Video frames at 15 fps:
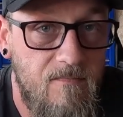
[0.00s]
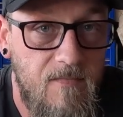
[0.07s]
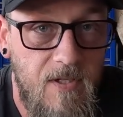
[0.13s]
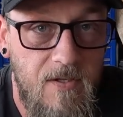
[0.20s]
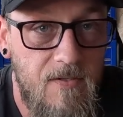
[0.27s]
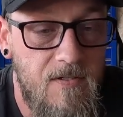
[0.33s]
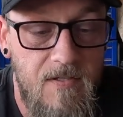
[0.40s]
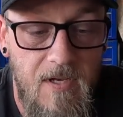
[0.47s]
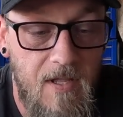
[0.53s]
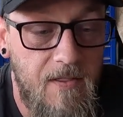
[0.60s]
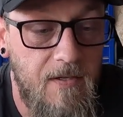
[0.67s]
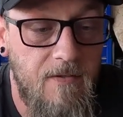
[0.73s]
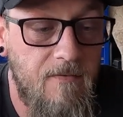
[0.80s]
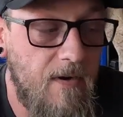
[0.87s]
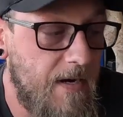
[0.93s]
there is
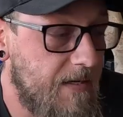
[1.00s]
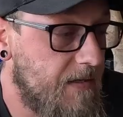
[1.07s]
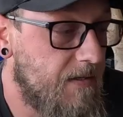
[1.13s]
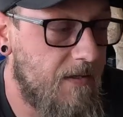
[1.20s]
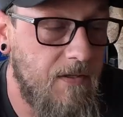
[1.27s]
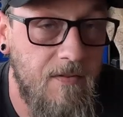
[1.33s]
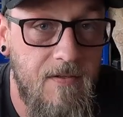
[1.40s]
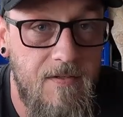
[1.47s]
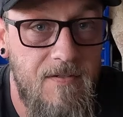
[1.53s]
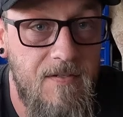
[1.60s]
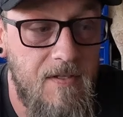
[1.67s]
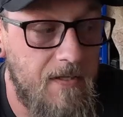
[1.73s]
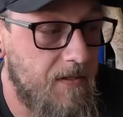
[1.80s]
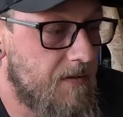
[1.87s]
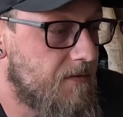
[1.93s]
nothing right on this
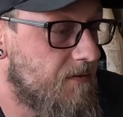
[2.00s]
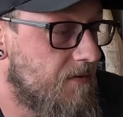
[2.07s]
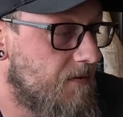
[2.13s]
thing.